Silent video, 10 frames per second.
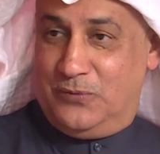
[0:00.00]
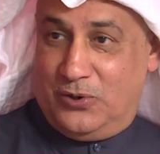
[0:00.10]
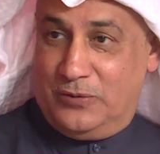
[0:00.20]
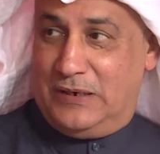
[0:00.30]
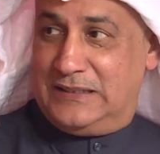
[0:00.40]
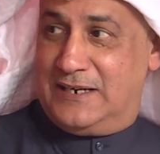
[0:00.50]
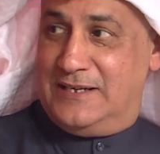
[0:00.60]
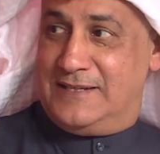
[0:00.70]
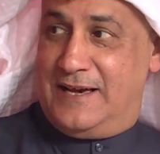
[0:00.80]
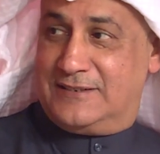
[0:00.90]
all my
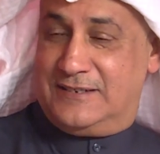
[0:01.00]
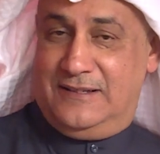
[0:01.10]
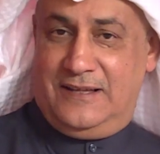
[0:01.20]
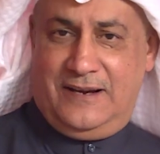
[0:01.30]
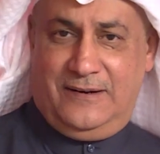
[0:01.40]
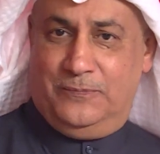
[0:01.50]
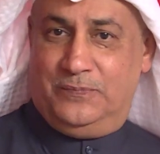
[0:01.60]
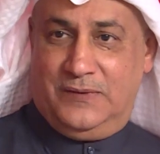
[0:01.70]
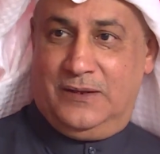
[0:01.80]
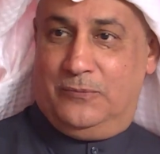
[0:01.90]
transactions then,
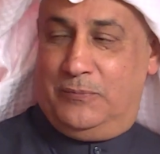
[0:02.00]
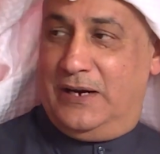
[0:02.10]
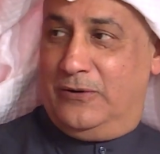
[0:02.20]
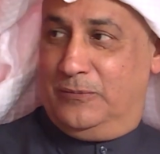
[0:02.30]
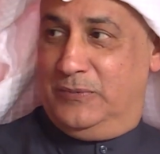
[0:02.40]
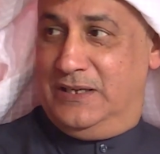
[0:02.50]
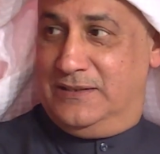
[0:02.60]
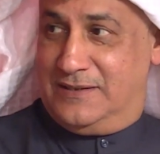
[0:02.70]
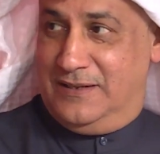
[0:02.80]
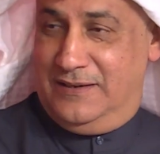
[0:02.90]
by all
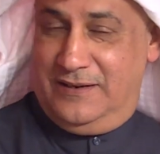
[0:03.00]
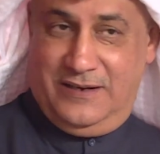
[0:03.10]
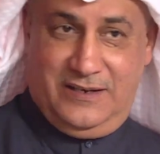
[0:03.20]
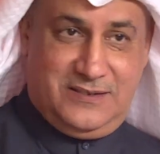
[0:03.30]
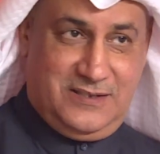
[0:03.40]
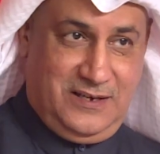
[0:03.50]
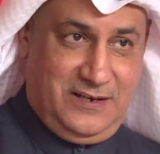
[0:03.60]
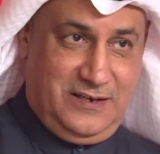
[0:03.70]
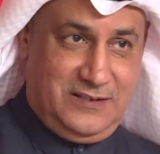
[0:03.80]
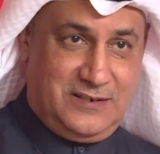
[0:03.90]
means. It's
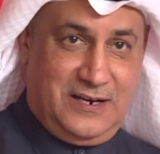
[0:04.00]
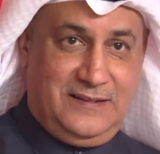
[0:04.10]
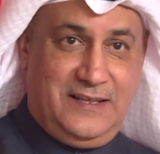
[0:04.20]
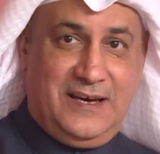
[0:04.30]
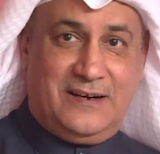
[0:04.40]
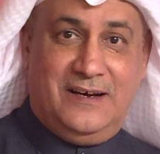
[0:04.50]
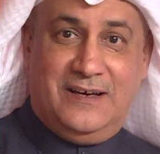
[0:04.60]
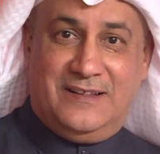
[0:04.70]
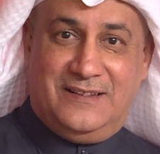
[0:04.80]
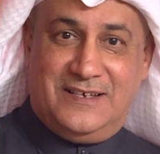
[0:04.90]
right there.
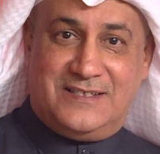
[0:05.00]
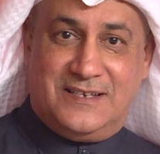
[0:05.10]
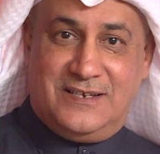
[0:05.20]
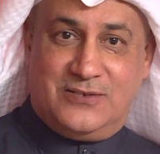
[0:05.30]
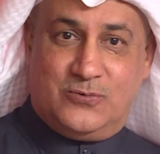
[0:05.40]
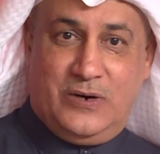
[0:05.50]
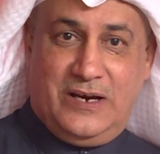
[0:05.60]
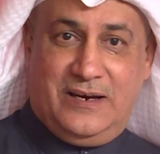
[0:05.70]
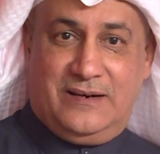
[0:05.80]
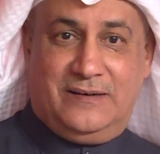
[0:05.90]
This is
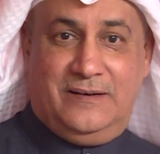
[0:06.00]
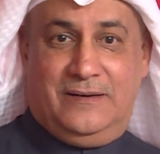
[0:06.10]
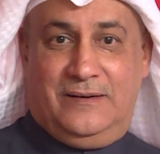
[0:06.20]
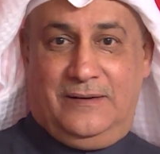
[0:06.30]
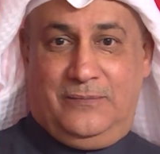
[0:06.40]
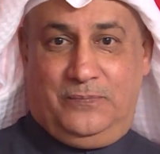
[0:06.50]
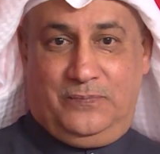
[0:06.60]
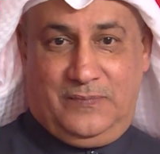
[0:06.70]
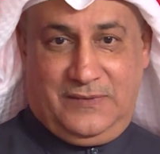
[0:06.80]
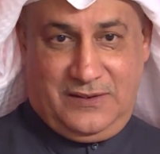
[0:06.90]
where
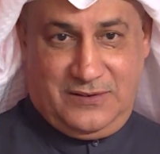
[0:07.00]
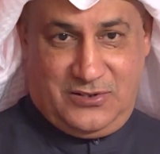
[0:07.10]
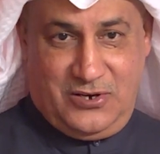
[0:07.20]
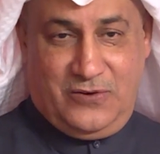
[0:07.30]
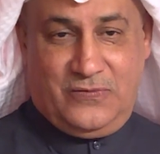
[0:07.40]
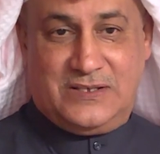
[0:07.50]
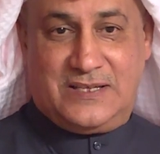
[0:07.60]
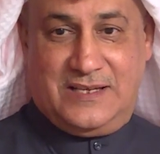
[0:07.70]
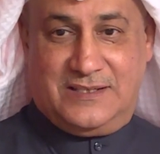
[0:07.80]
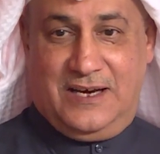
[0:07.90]
service
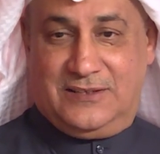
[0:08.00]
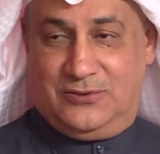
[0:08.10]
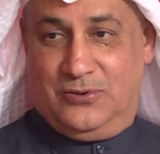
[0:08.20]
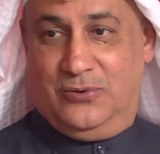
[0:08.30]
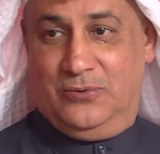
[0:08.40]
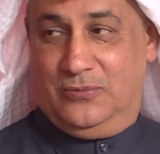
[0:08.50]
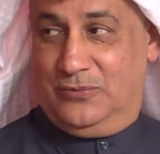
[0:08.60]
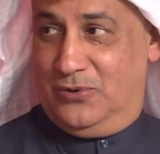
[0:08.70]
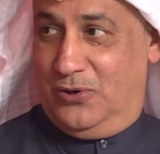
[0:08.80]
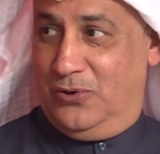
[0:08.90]
has got to
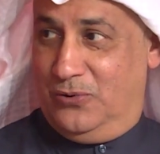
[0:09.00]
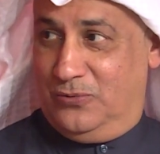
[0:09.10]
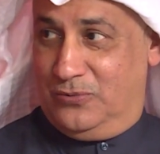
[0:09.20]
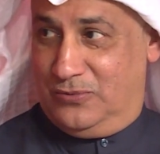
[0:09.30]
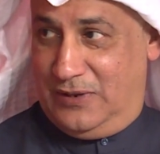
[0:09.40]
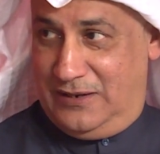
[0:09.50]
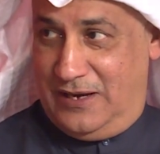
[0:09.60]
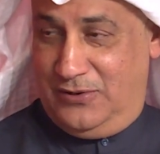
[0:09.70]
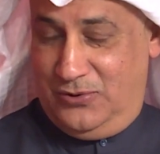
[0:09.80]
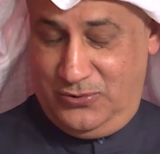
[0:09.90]
go
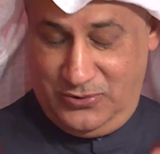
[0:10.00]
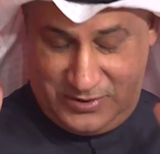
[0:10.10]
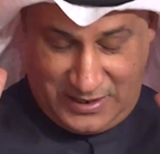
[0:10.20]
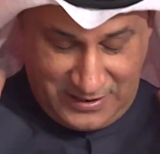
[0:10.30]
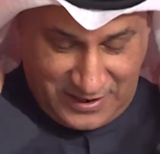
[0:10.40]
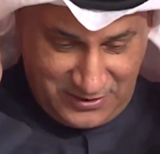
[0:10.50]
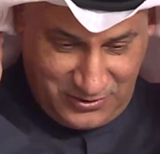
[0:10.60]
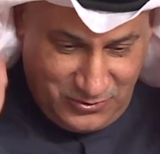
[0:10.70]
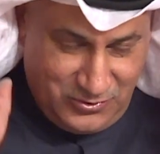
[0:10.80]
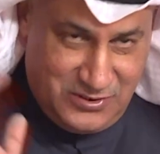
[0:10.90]
and use
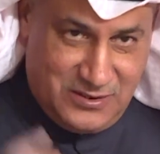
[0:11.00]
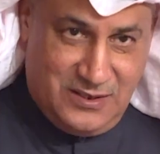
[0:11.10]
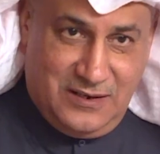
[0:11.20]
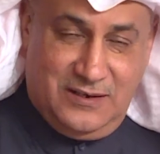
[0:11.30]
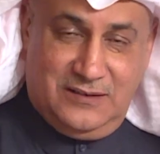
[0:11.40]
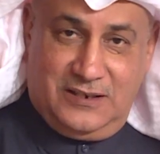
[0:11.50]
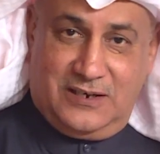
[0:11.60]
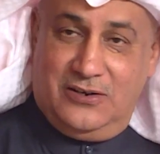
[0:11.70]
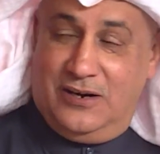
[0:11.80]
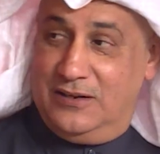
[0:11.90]

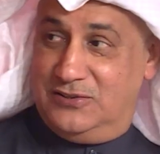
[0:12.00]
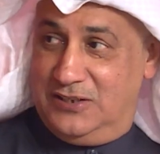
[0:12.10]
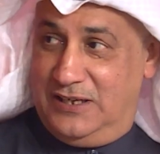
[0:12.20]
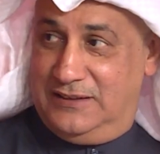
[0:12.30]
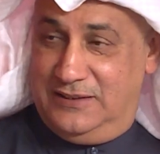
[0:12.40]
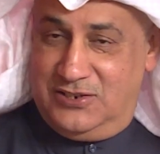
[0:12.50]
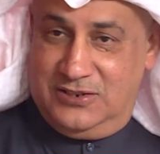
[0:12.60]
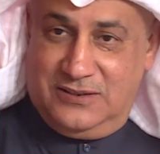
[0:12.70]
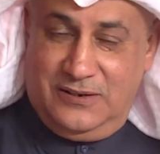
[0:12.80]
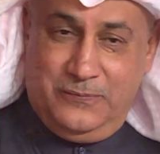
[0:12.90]
technology and
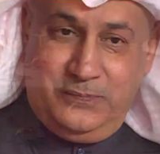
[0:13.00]
digital.